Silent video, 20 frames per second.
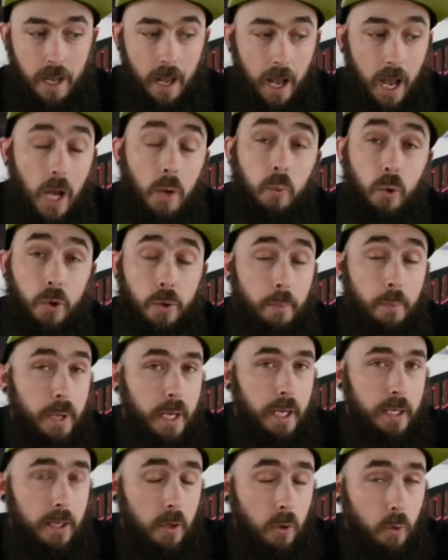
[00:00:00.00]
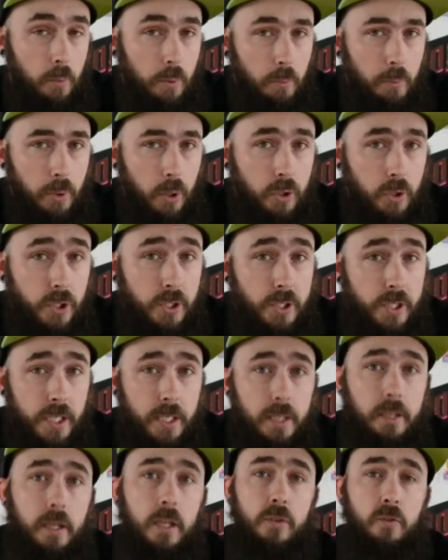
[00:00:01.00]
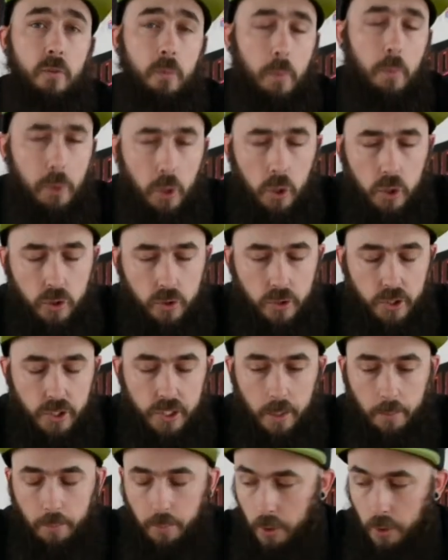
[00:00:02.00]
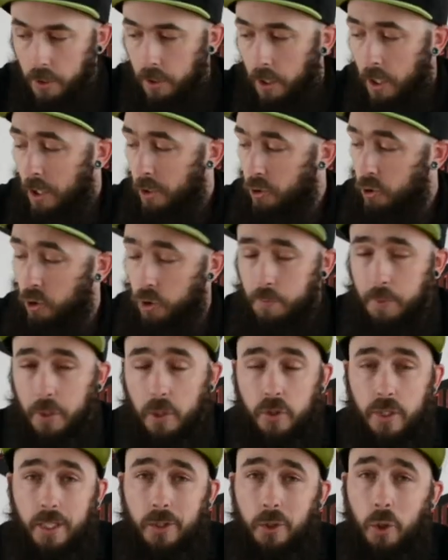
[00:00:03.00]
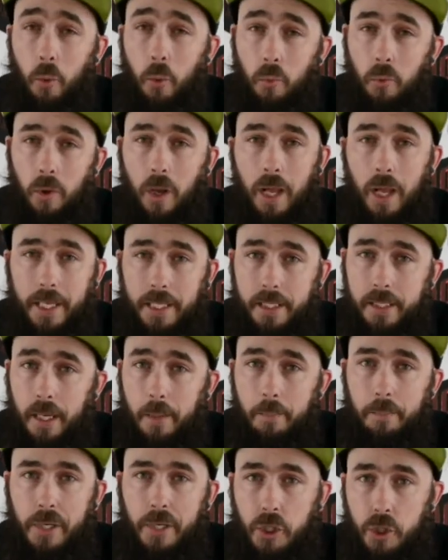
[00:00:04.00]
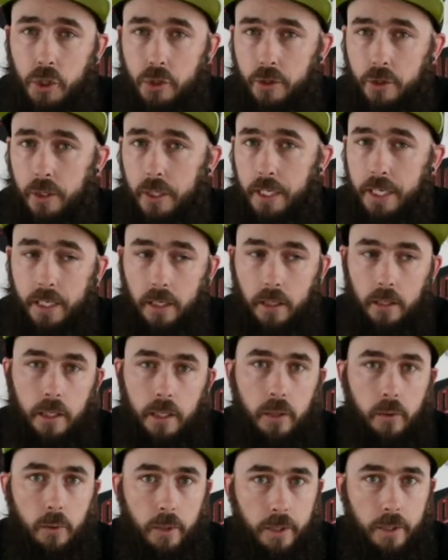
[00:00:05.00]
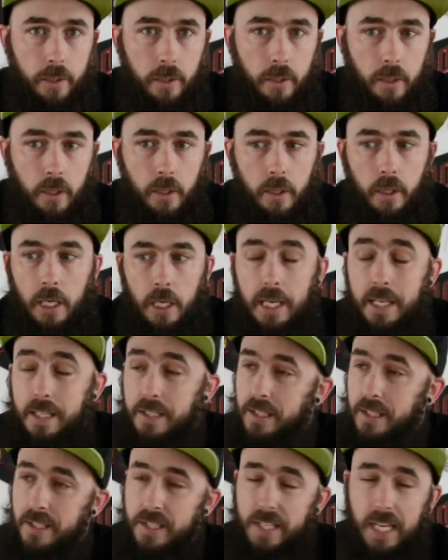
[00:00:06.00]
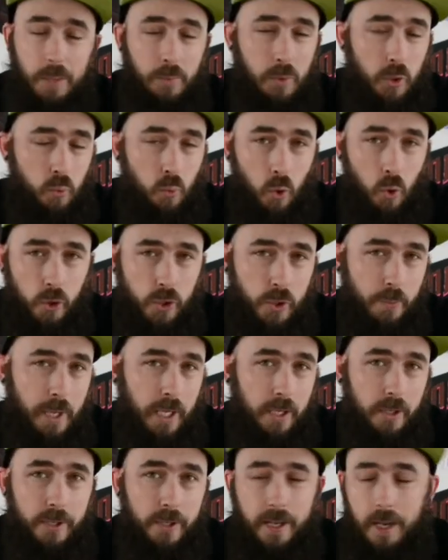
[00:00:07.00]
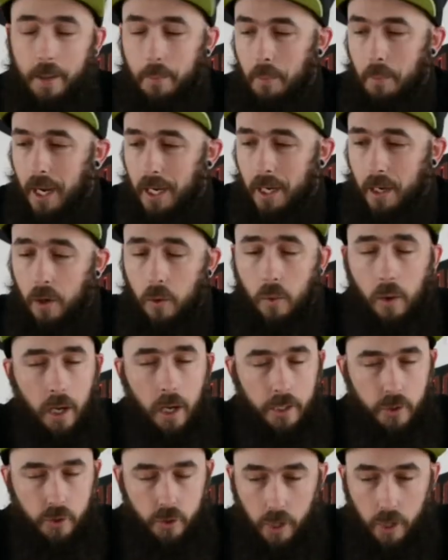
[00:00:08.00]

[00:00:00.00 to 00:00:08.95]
I wouldn't pick that up and purchase it, that's from a personal standpoint, just because I don't like that mixture in a liquid. It's the same as watermelon and mango.